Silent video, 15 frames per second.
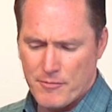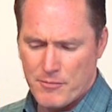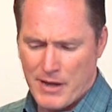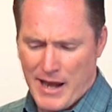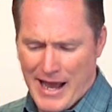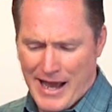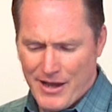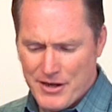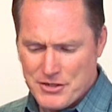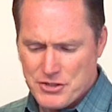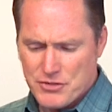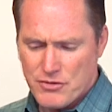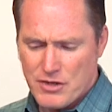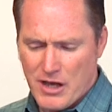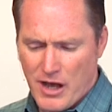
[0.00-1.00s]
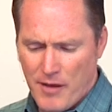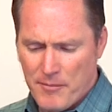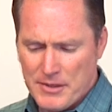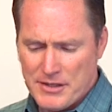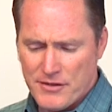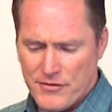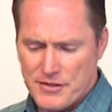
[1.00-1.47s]
"But how did you
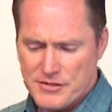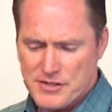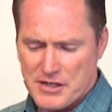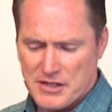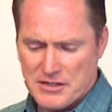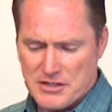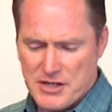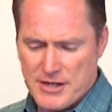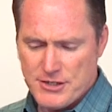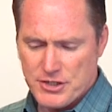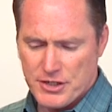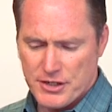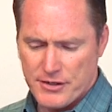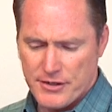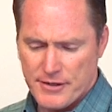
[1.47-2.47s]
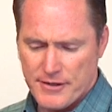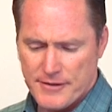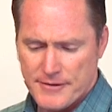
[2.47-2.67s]
come into this condition?"